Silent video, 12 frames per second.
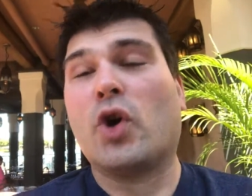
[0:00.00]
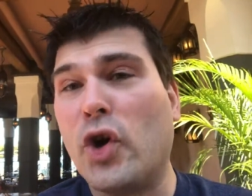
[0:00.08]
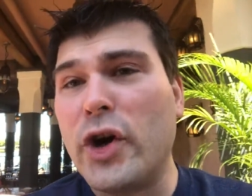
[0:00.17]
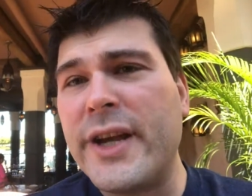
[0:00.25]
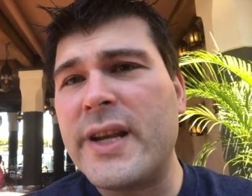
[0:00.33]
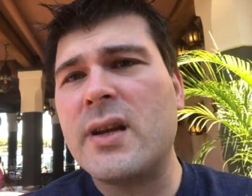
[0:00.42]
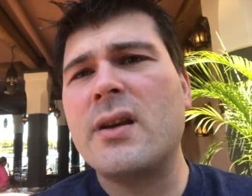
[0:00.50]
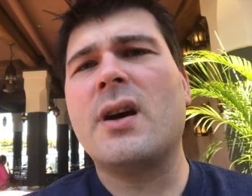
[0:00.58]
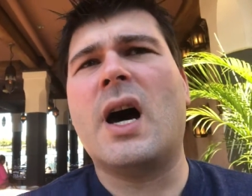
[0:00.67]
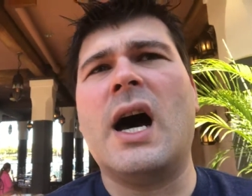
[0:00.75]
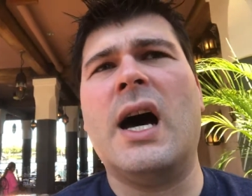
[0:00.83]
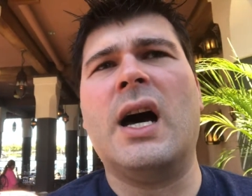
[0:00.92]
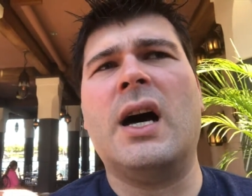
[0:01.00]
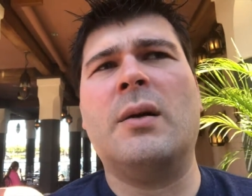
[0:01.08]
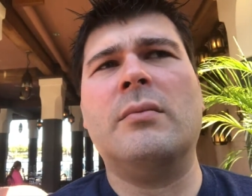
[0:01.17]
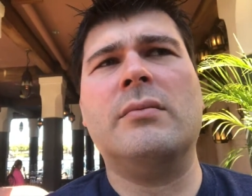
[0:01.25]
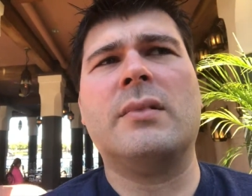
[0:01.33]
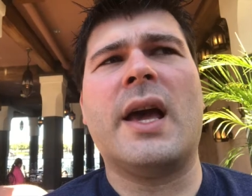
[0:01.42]
good.
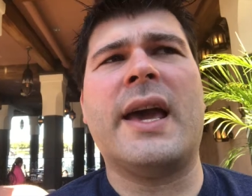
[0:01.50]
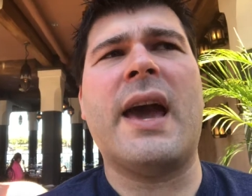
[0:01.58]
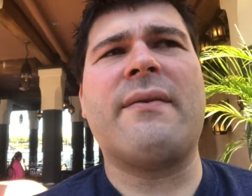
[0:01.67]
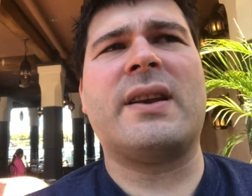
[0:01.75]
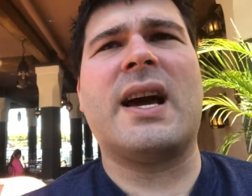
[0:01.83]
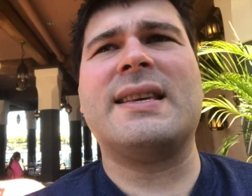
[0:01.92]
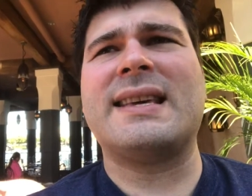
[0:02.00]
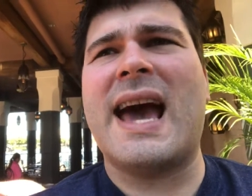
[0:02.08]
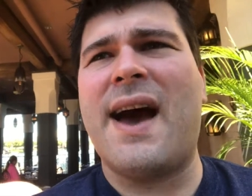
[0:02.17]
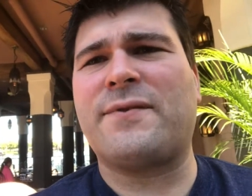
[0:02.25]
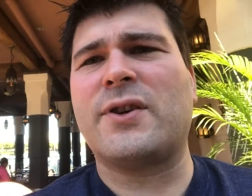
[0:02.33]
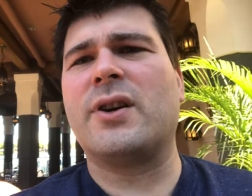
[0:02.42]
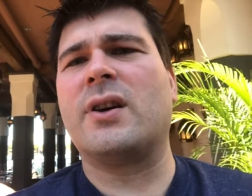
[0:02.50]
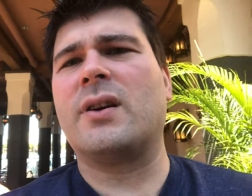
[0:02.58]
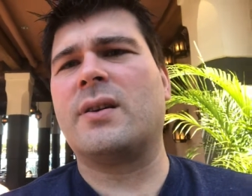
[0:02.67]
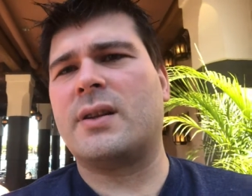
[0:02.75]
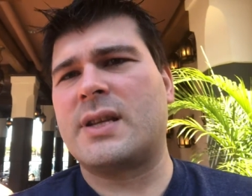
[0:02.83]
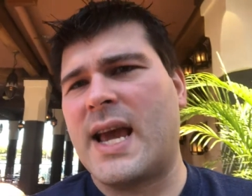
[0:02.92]
Um, it gave a nice
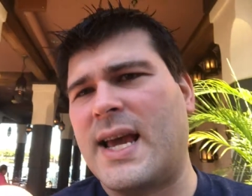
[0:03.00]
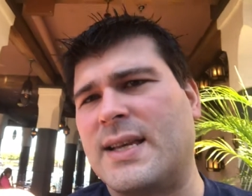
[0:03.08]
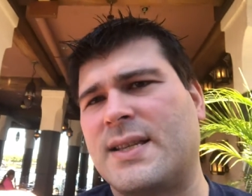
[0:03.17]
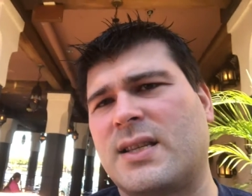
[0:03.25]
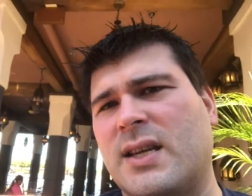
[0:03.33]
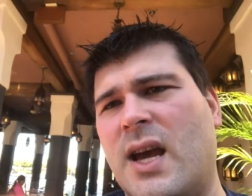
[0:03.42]
aftertaste,